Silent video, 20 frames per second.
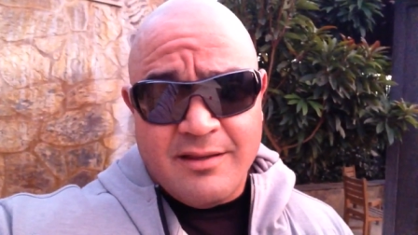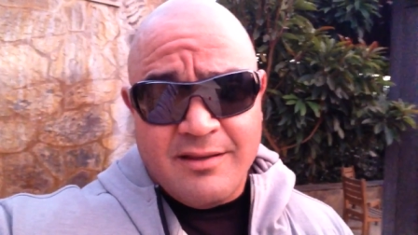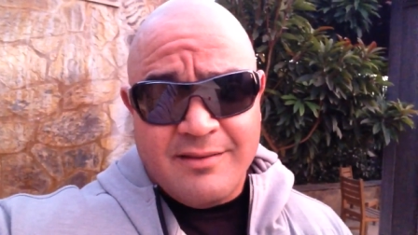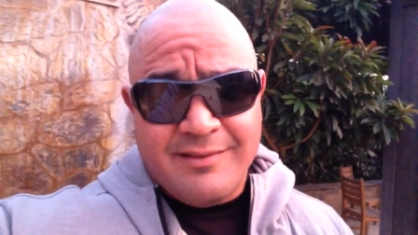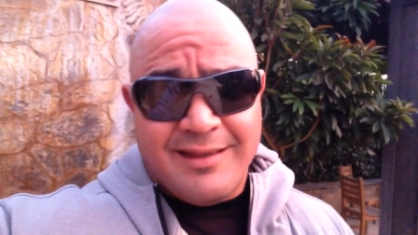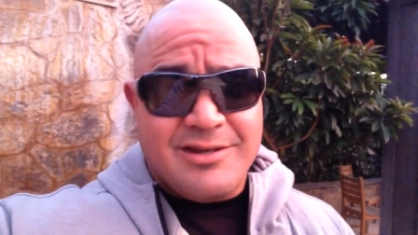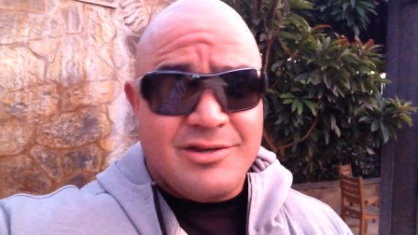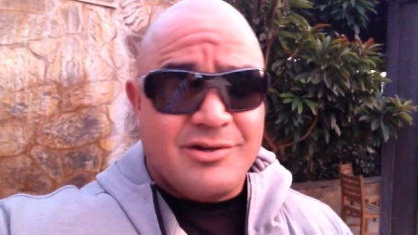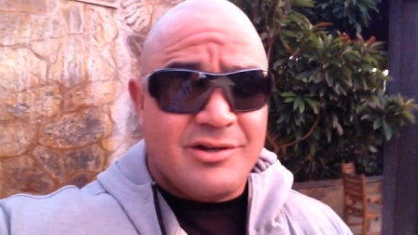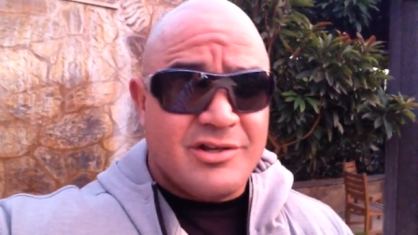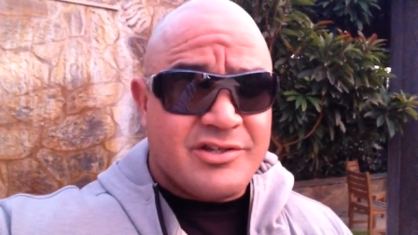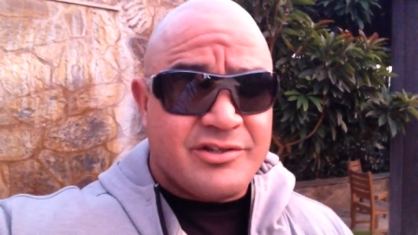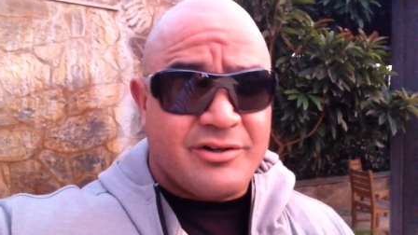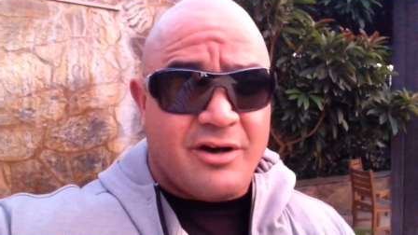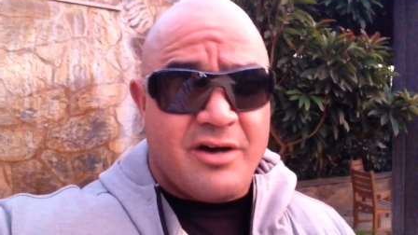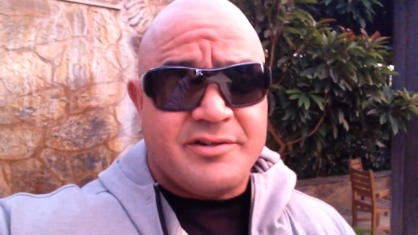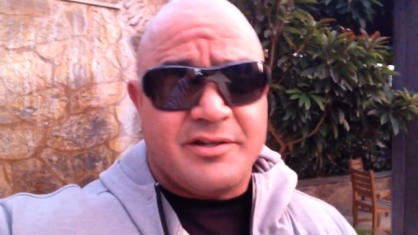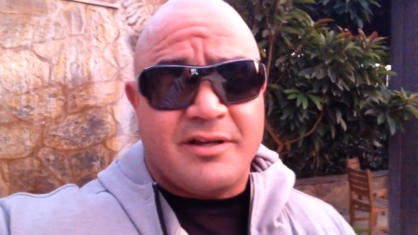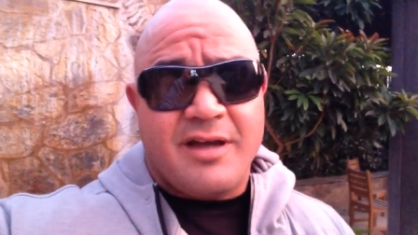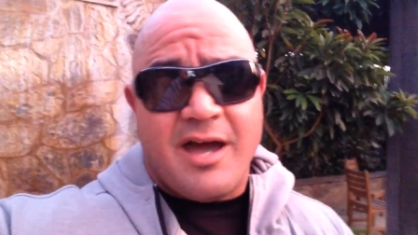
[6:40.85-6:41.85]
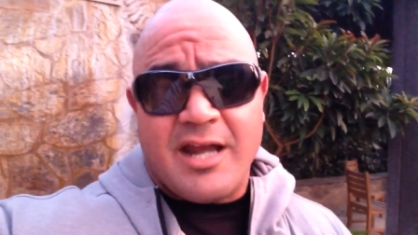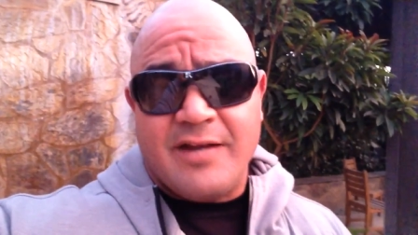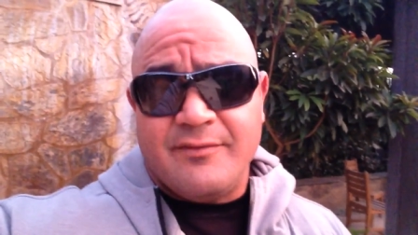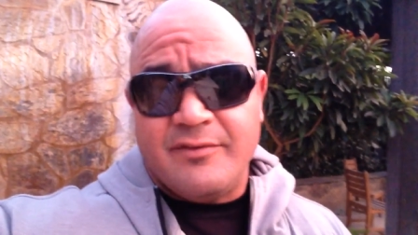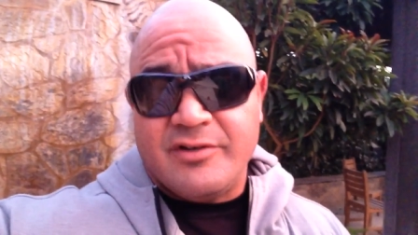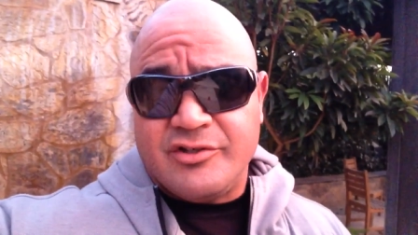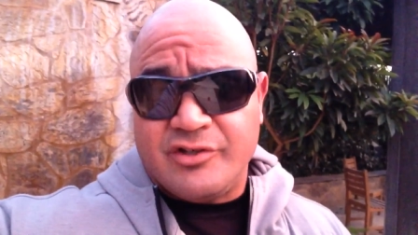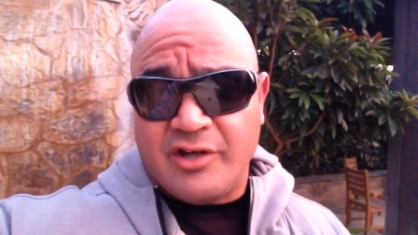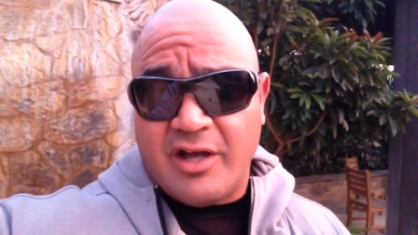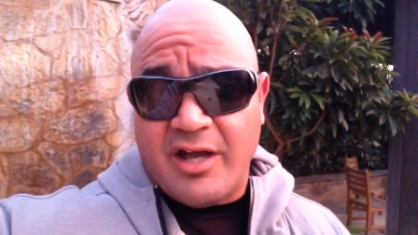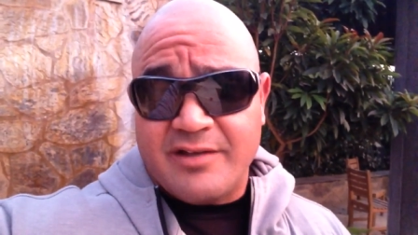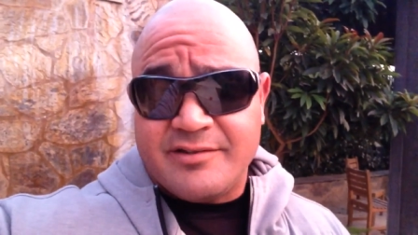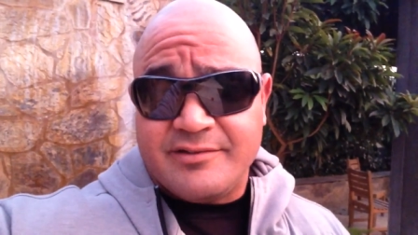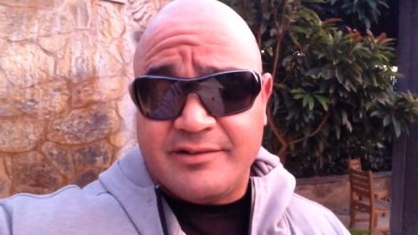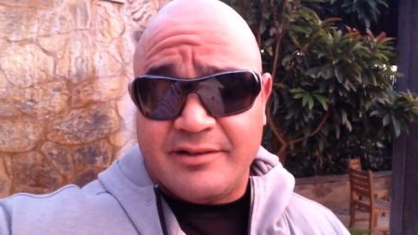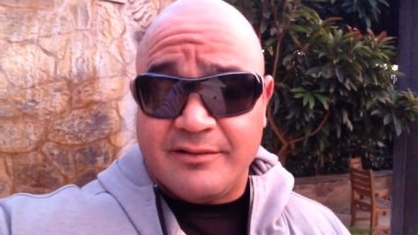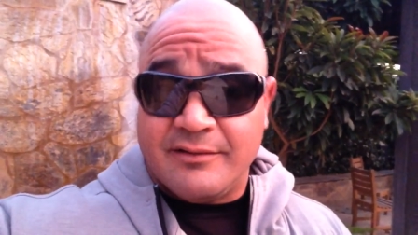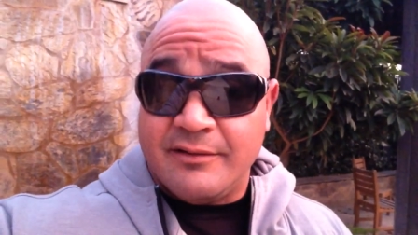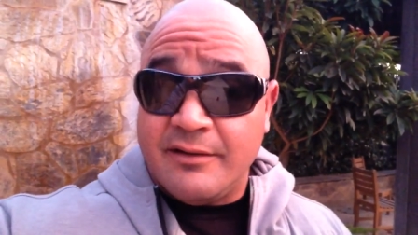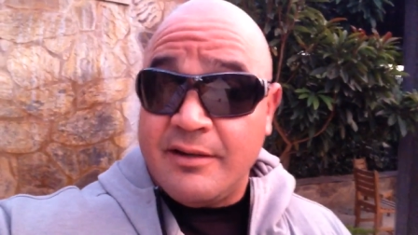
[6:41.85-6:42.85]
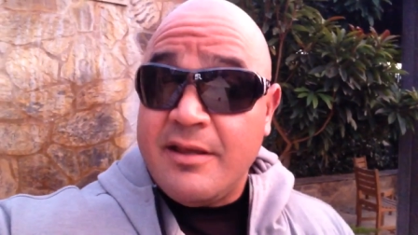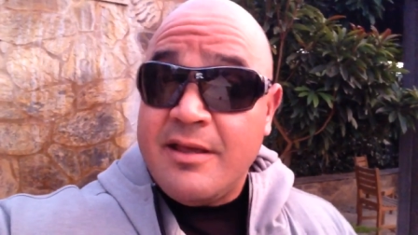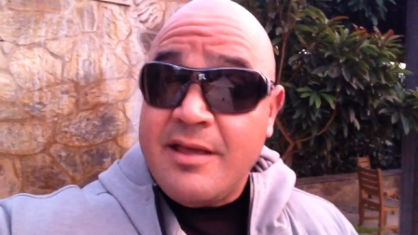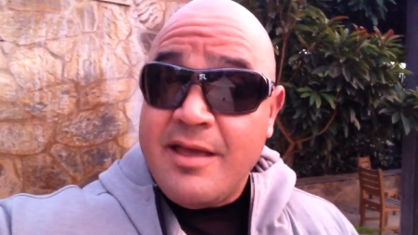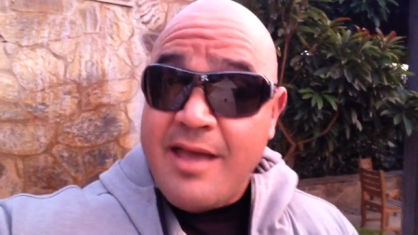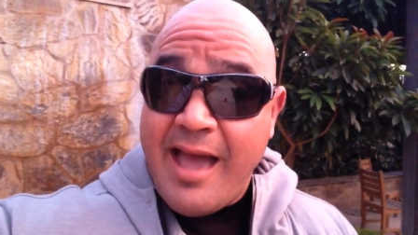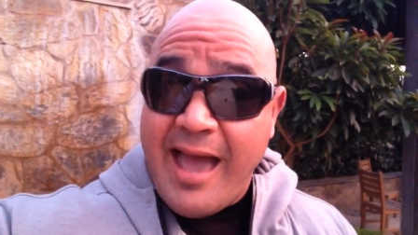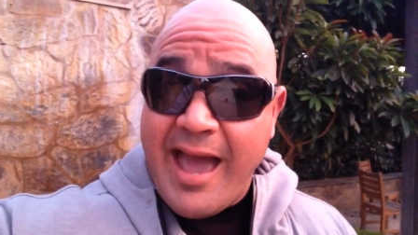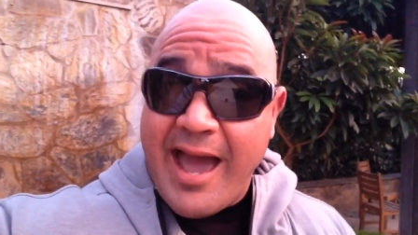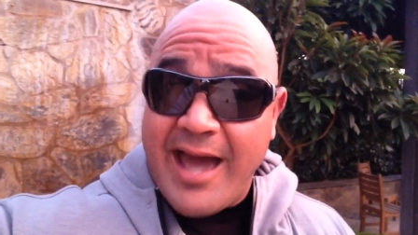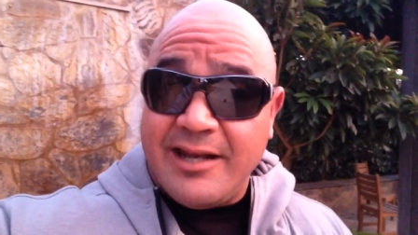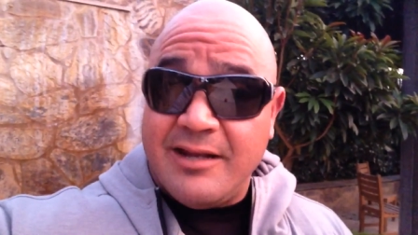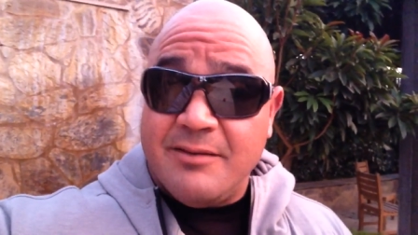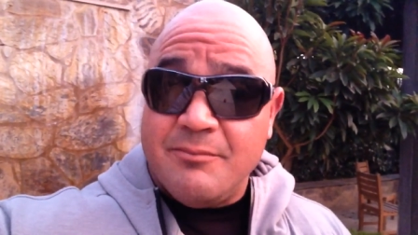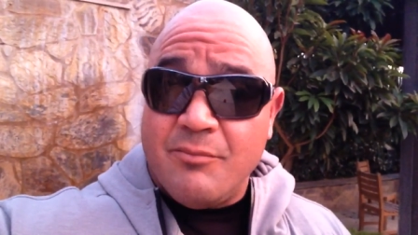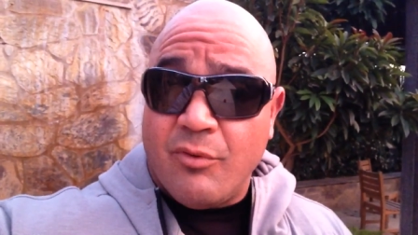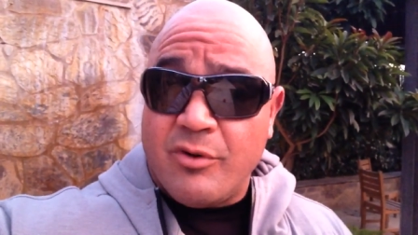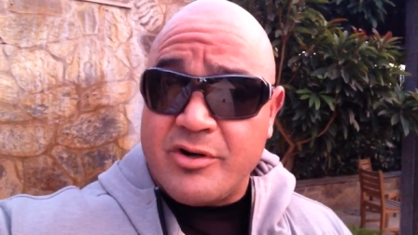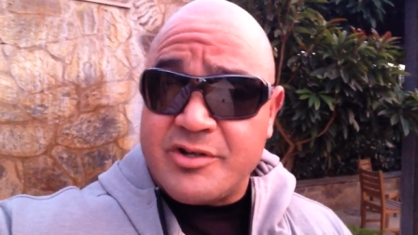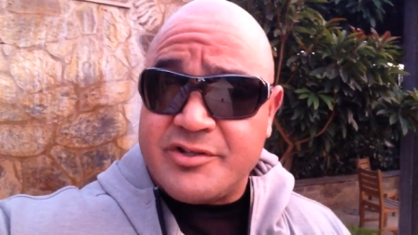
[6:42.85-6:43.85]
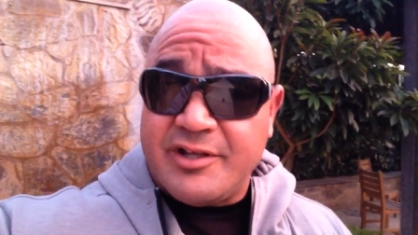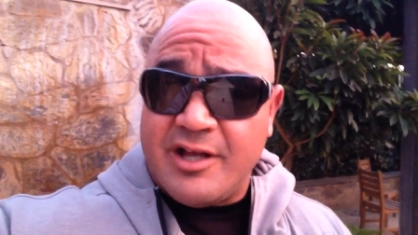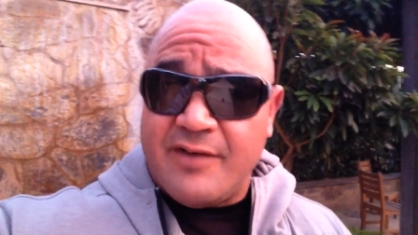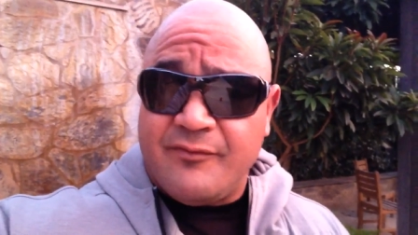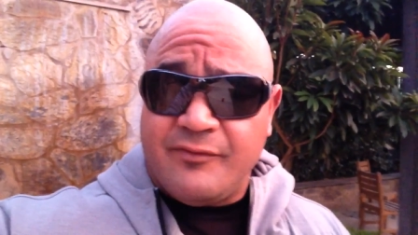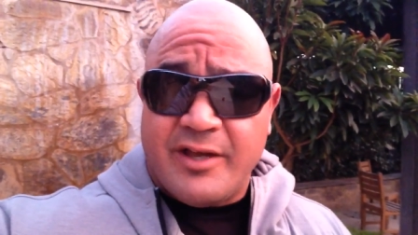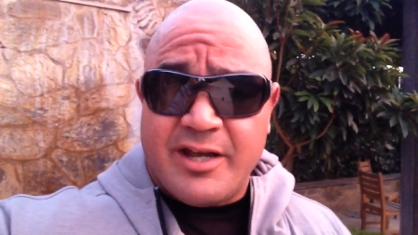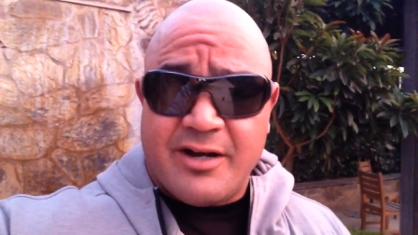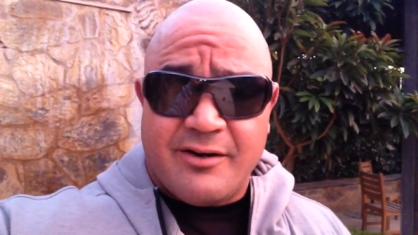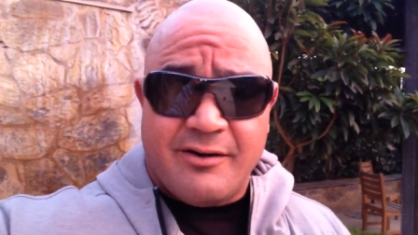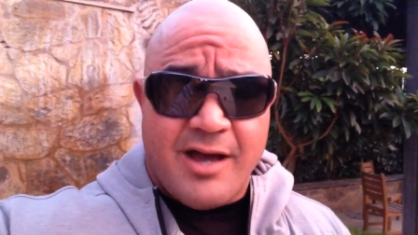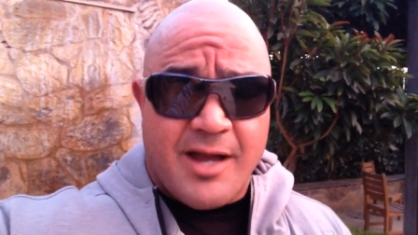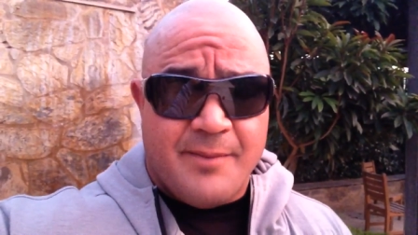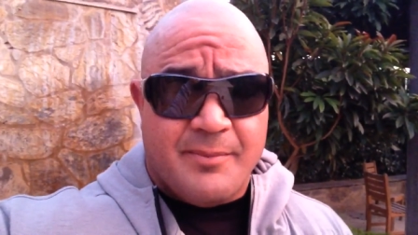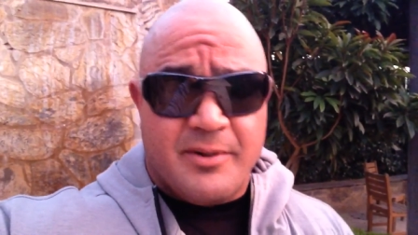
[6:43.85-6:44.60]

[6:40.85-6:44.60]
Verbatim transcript: Then you can start to kind of adjust and add in more stuff later on.